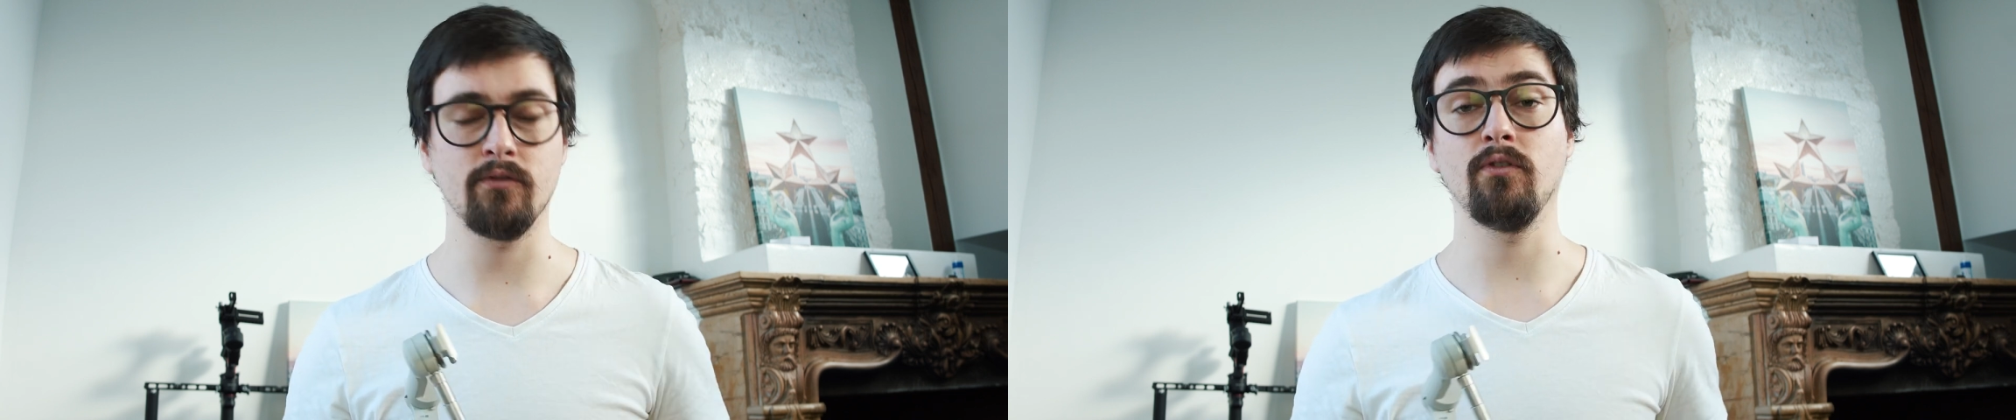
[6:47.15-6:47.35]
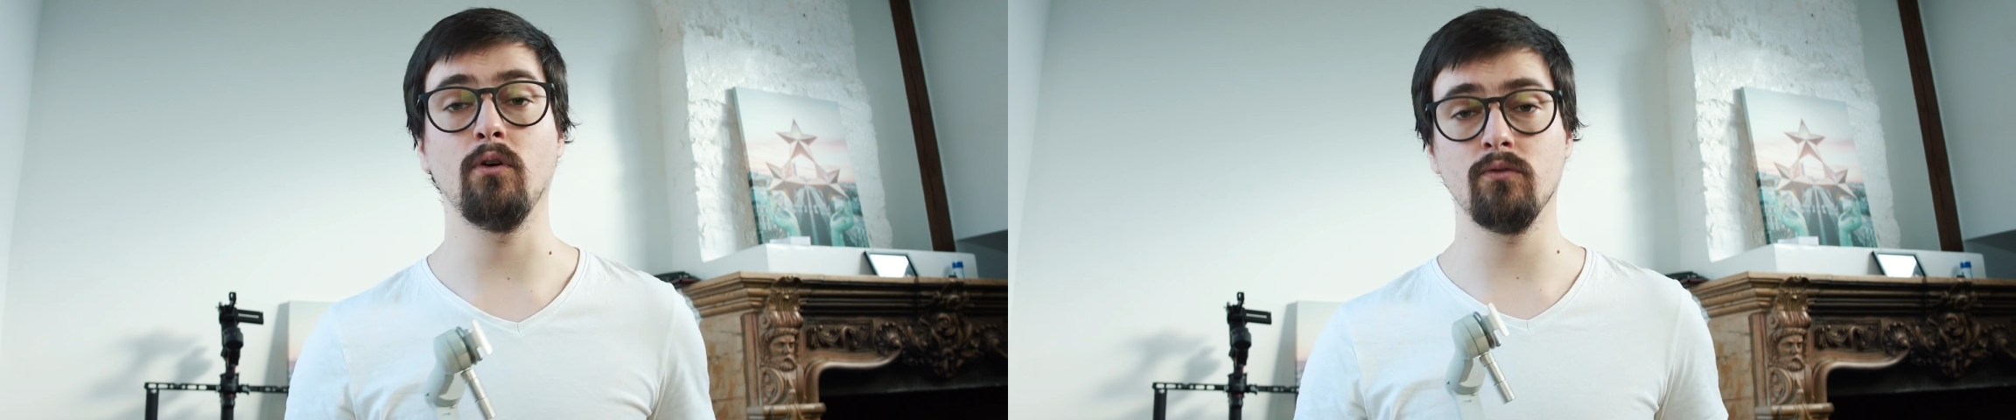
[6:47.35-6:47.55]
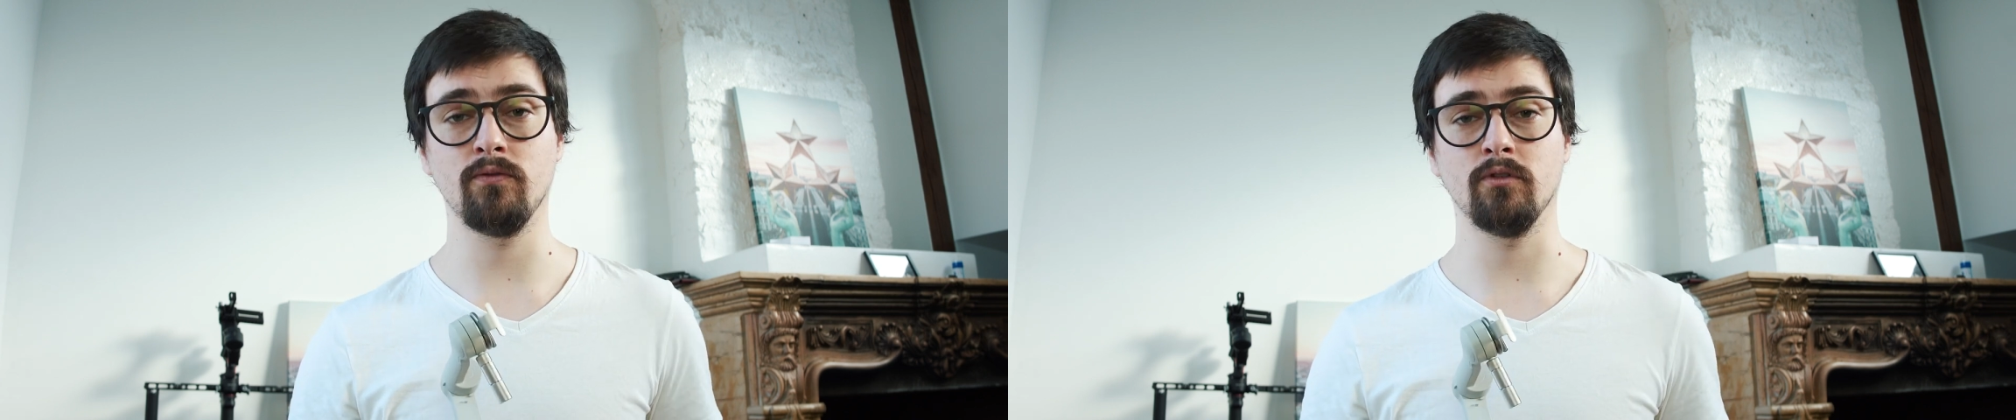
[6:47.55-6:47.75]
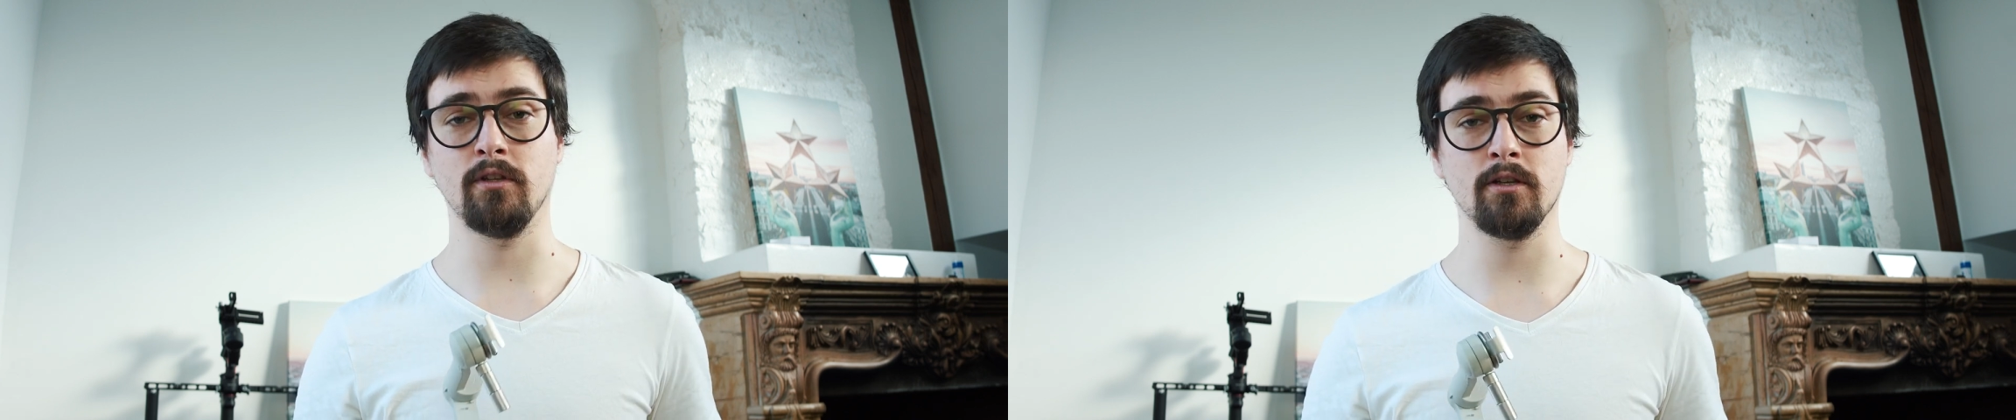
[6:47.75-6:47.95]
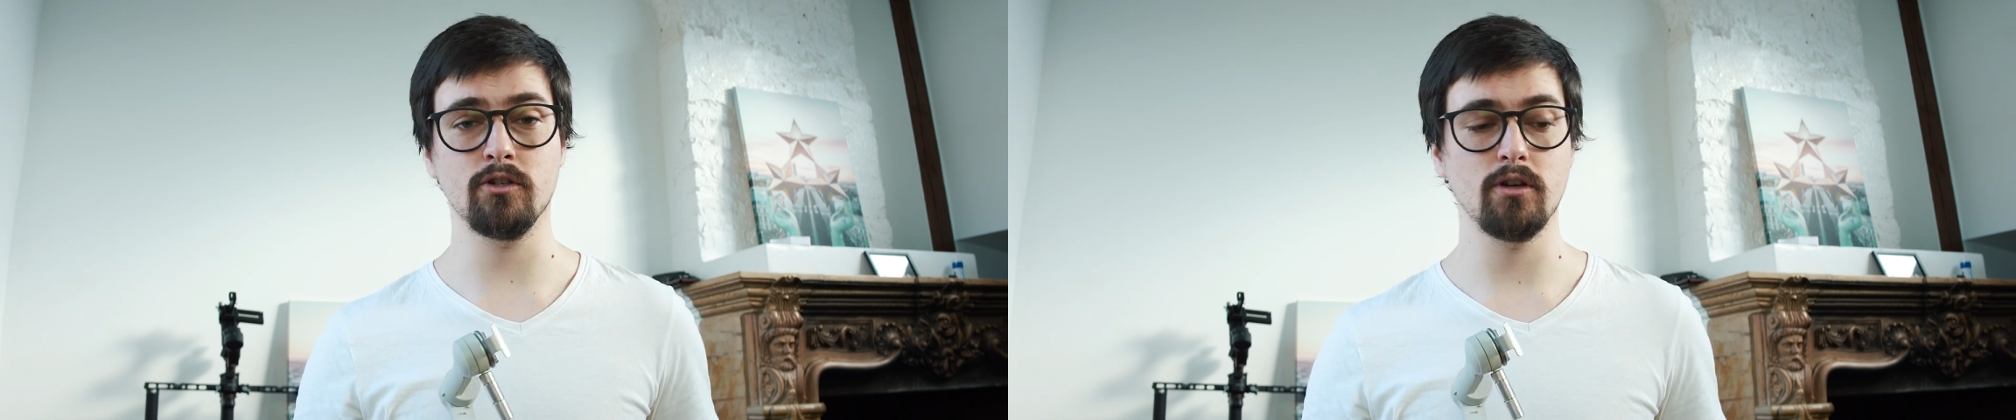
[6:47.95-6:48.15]
phone
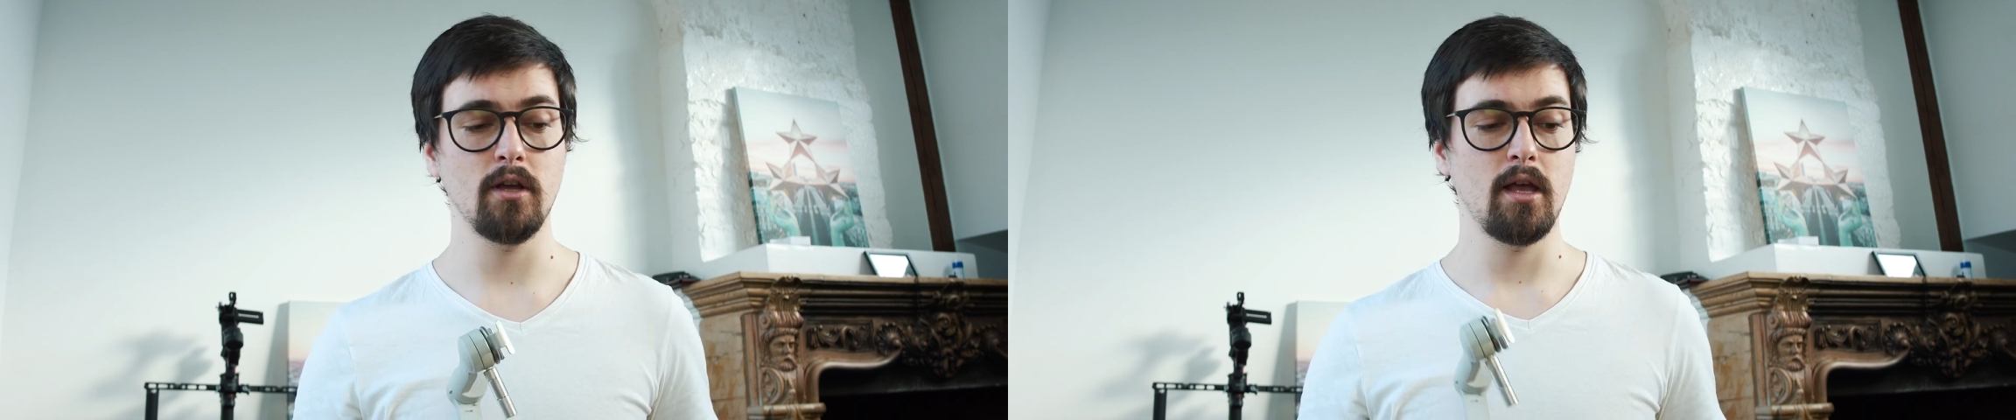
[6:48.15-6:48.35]
footage,